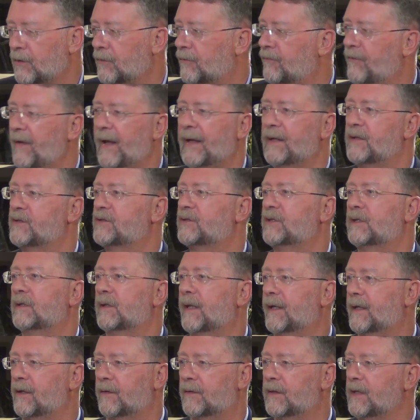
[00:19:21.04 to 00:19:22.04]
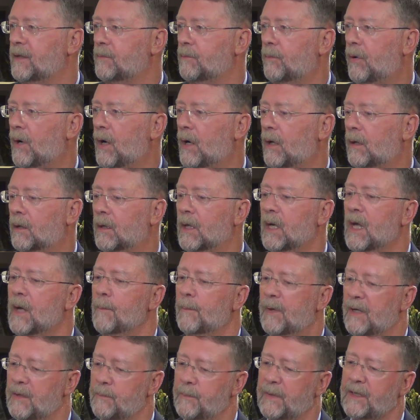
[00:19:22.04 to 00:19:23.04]
or fantasy like a theme
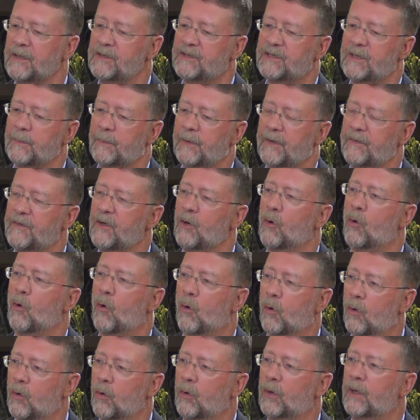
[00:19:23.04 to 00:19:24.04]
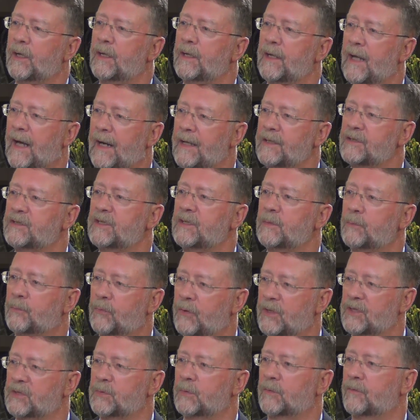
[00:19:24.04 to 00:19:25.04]
park, but it means simply the organizing
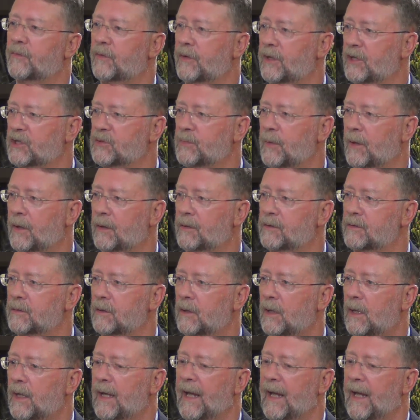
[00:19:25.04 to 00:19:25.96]
principle for the experience.